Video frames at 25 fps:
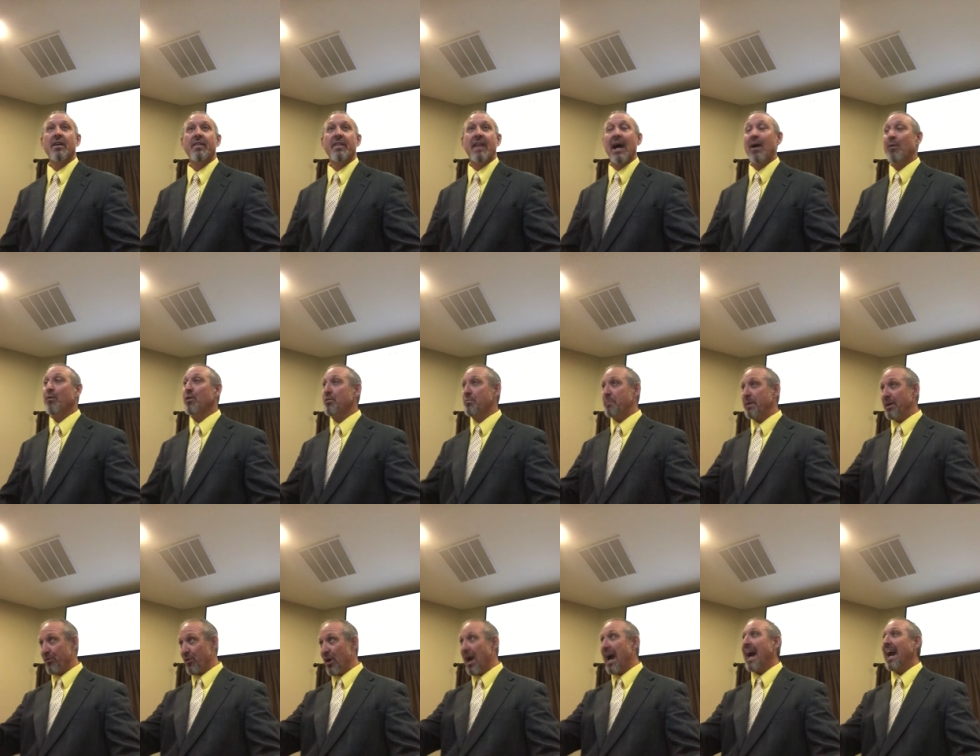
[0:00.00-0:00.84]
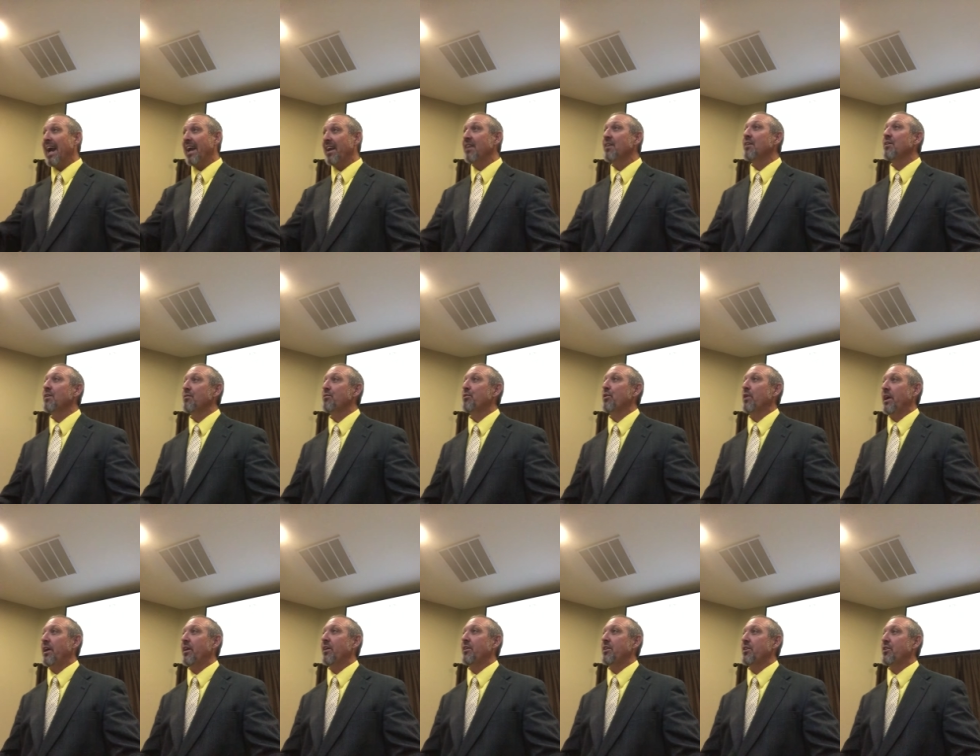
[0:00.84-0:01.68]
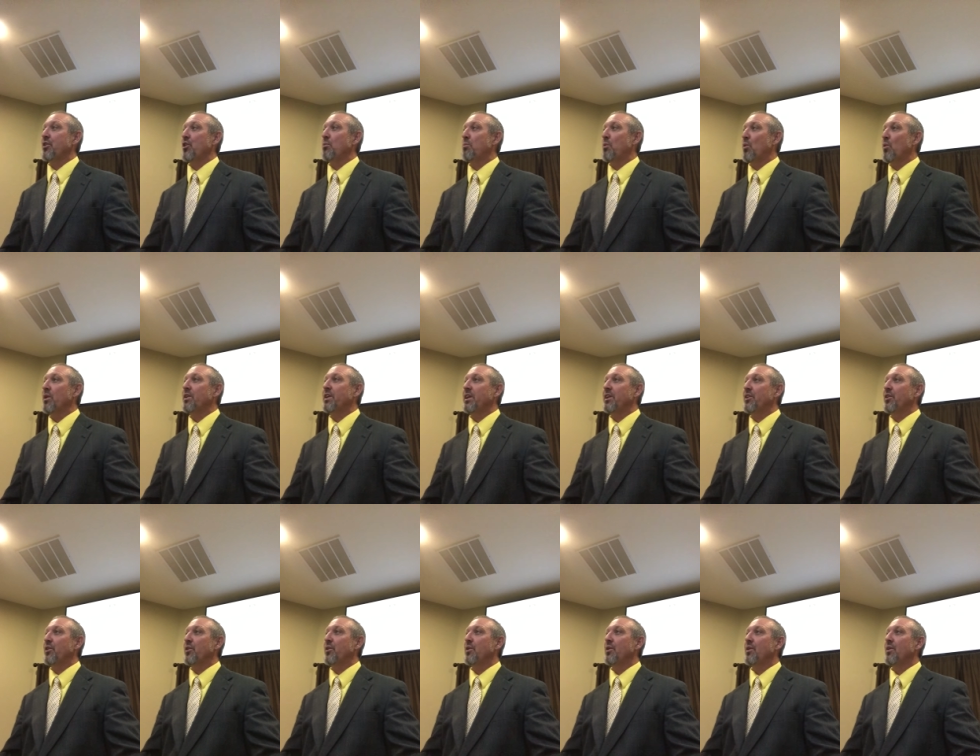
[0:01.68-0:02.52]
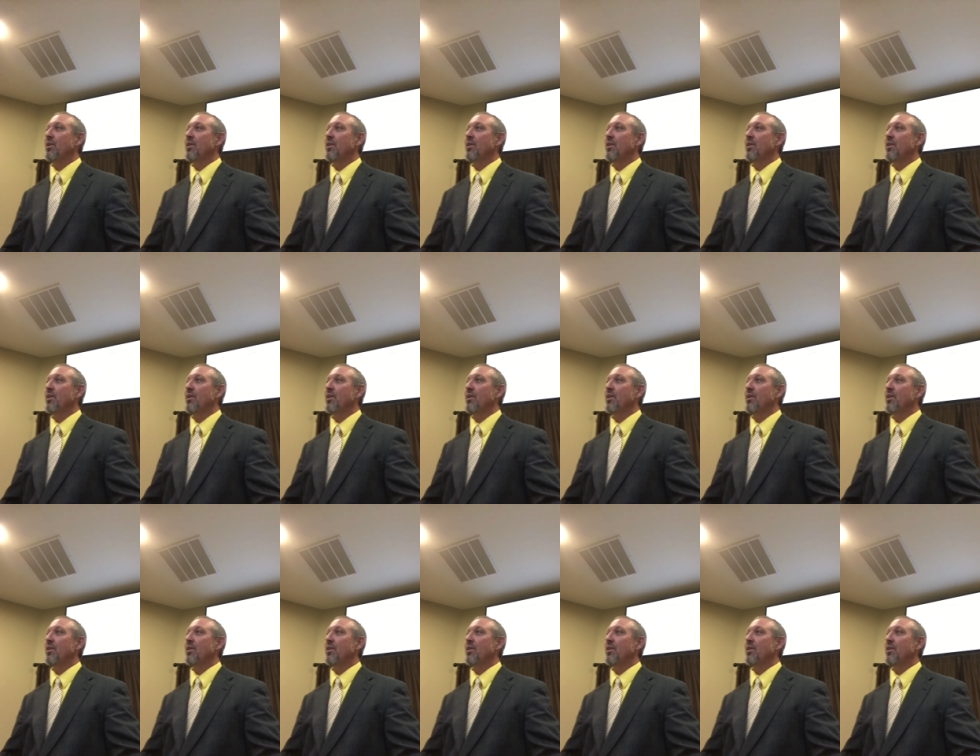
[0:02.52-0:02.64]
That would have been right for Herod to do, but what did he do?